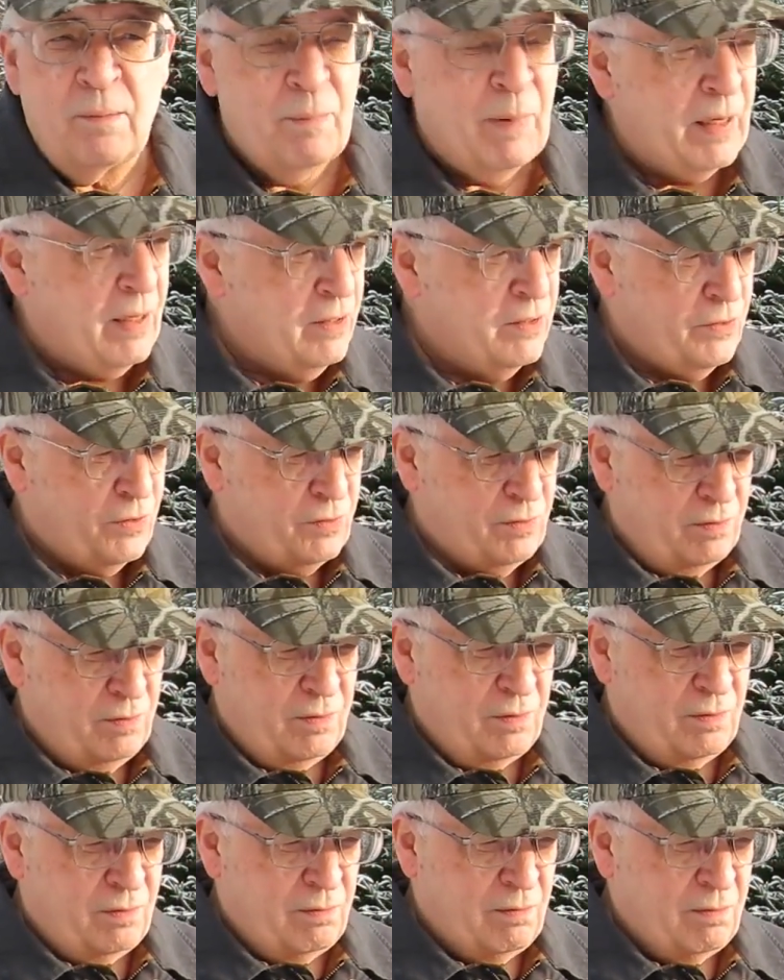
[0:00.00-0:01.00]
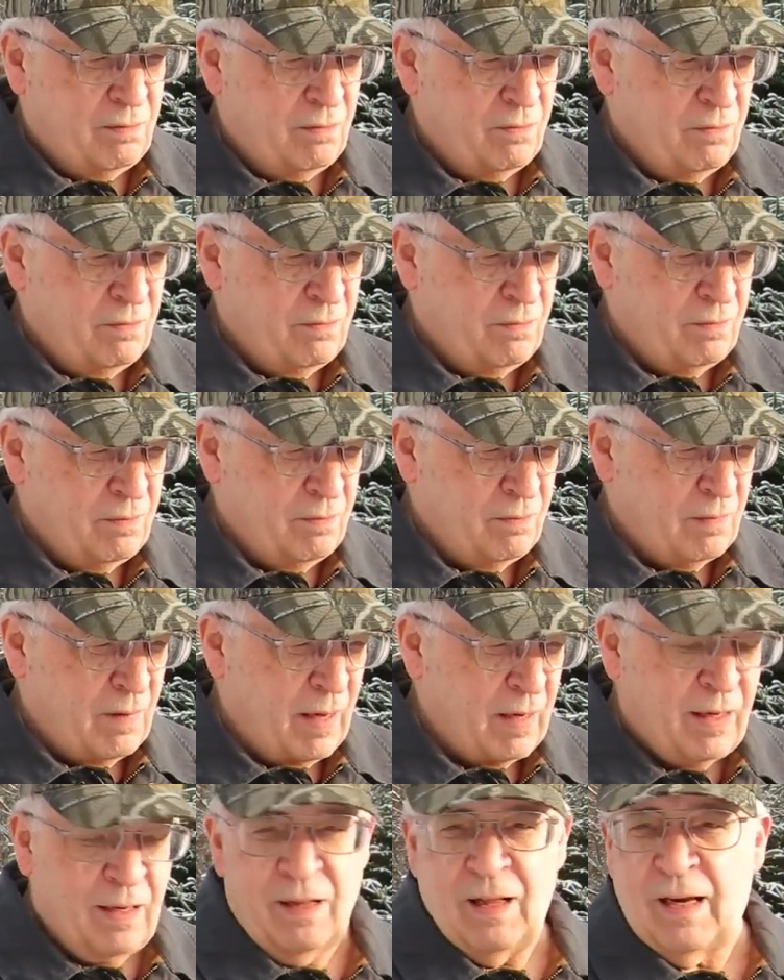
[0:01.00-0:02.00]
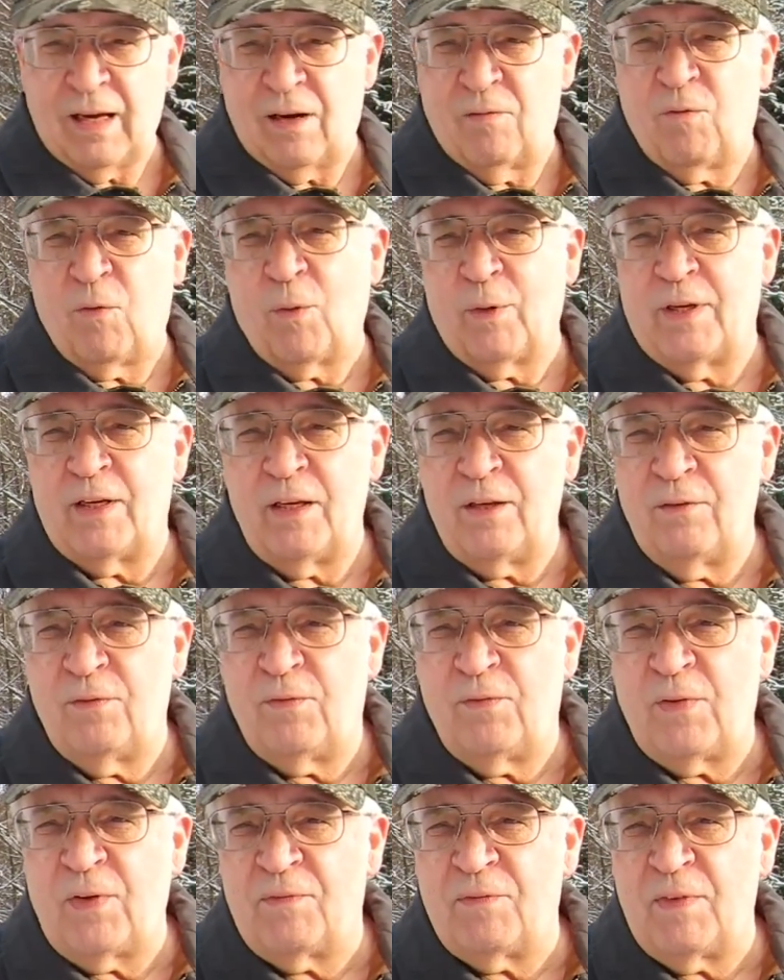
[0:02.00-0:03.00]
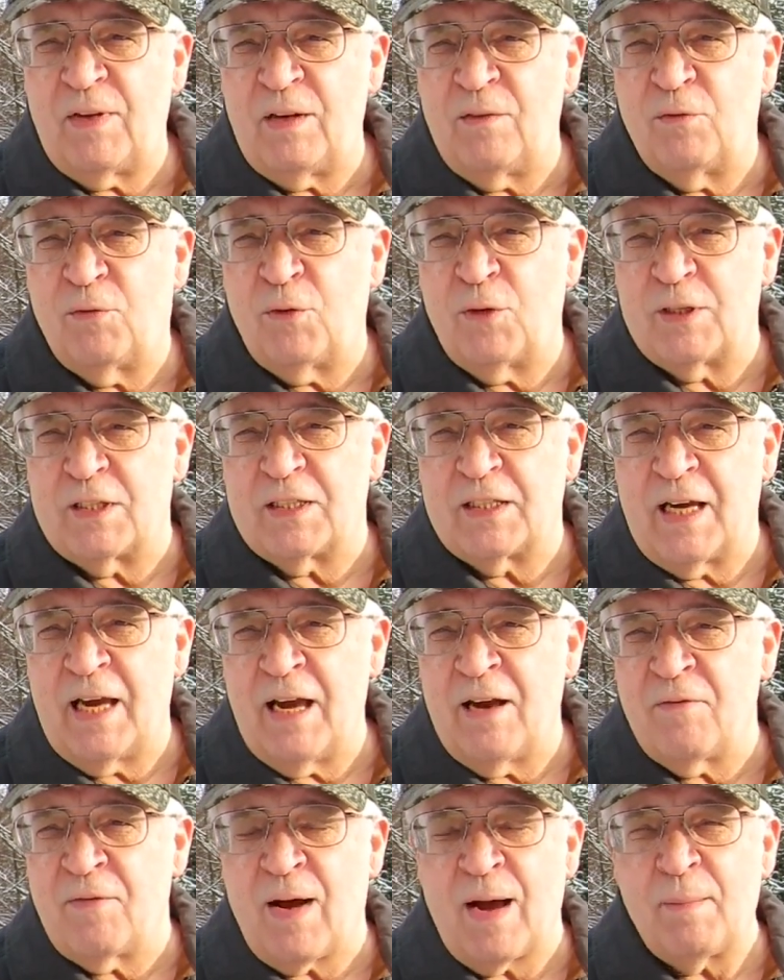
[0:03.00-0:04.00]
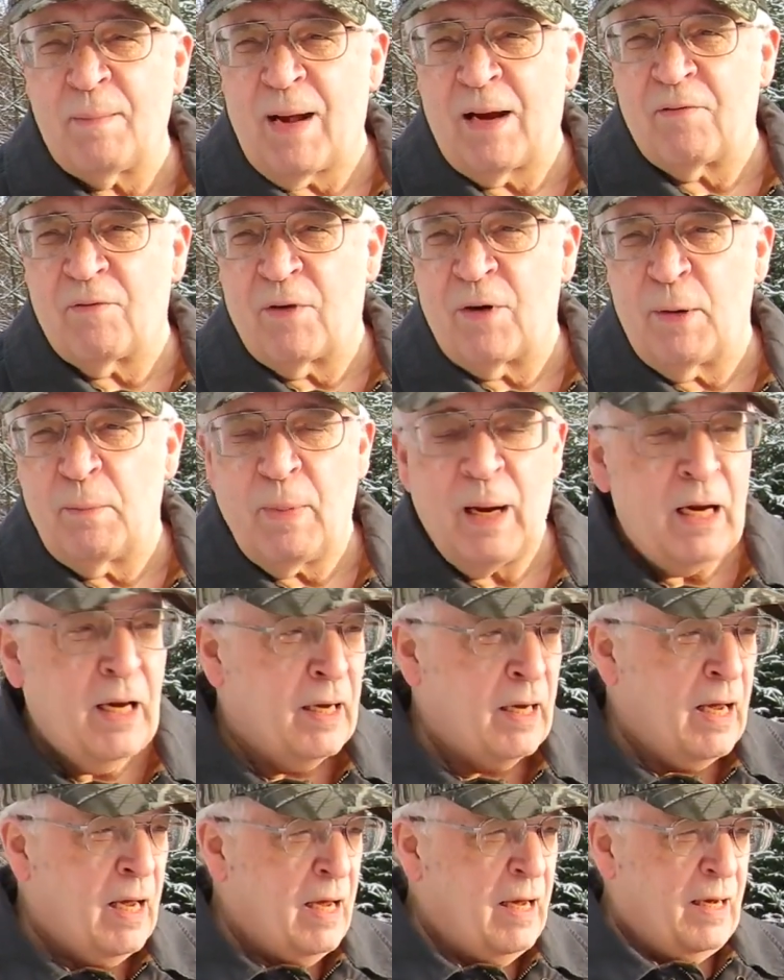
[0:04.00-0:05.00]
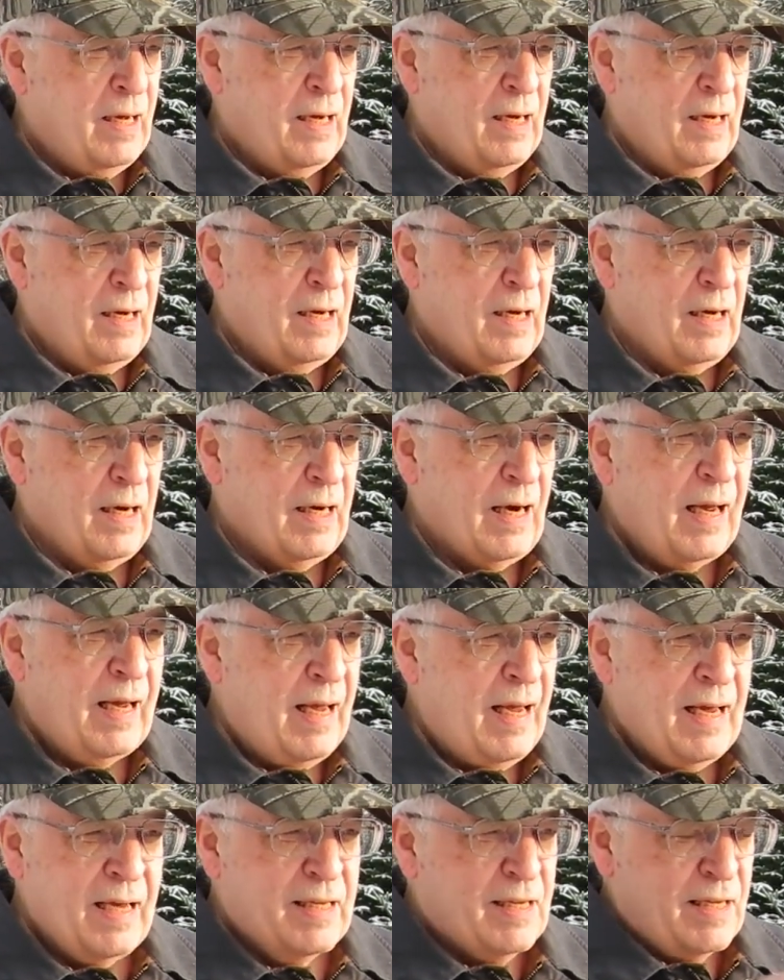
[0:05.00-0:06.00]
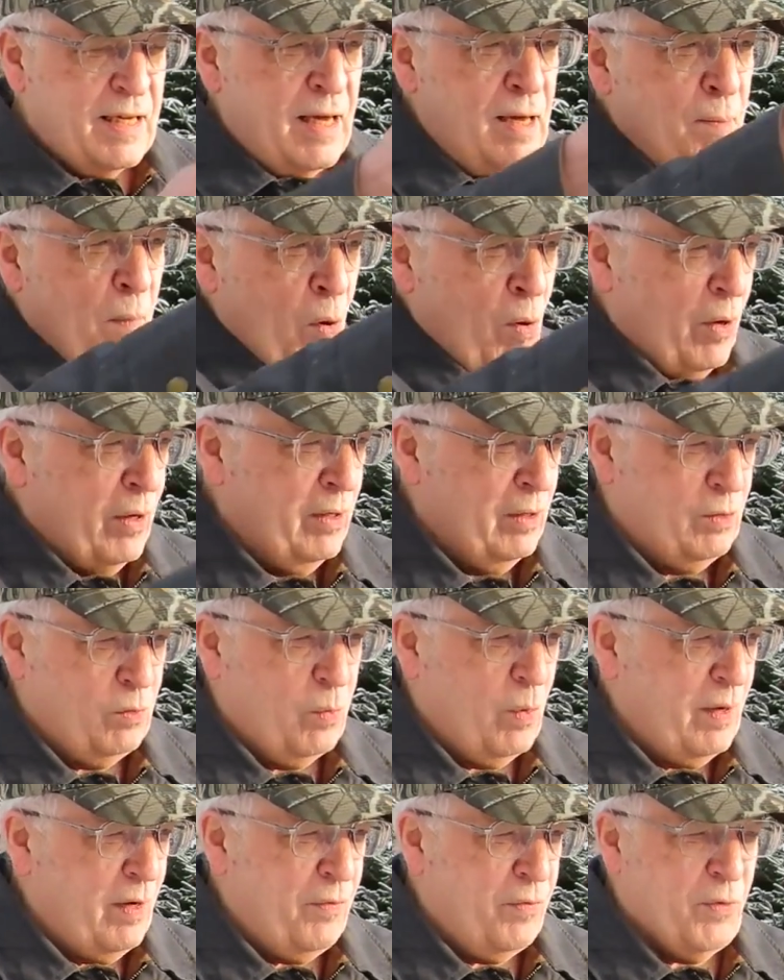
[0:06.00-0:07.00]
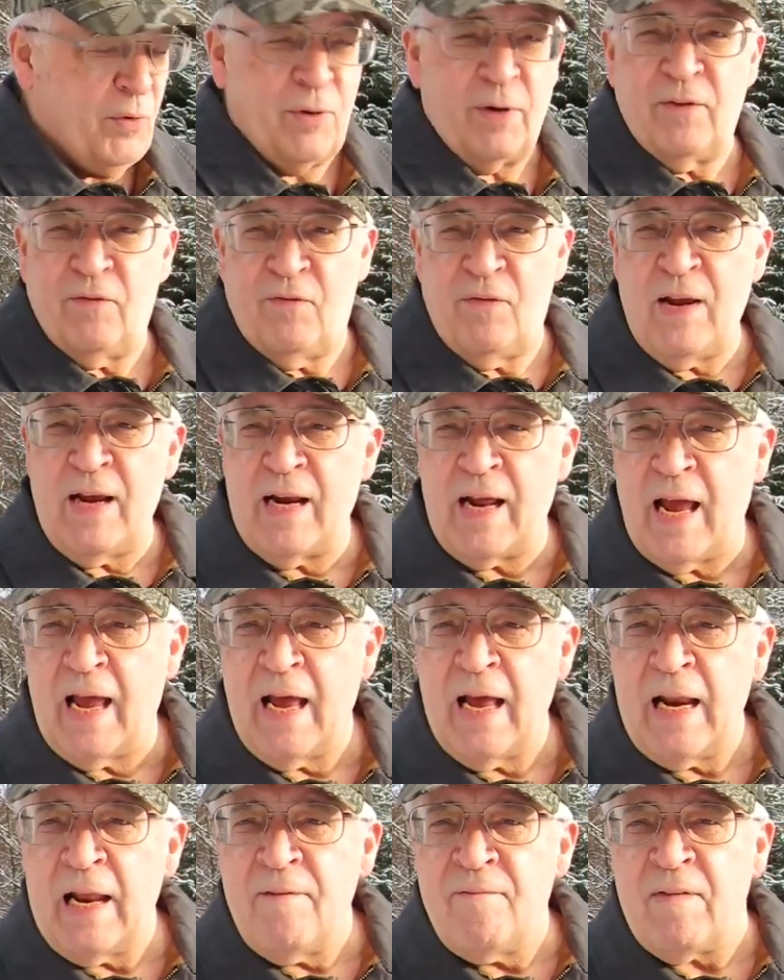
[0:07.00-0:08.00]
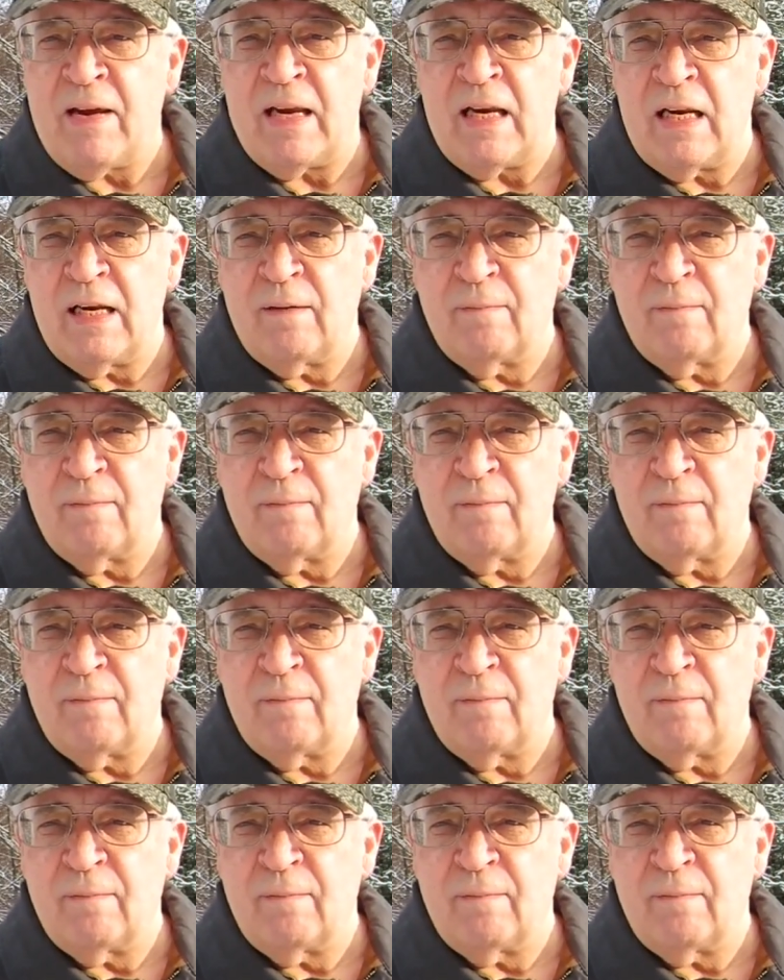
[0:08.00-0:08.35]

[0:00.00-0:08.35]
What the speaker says: Because I got like 14, 15 foot skiff. I'm not very big, and I can't see more than 20, 30 feet ahead of it.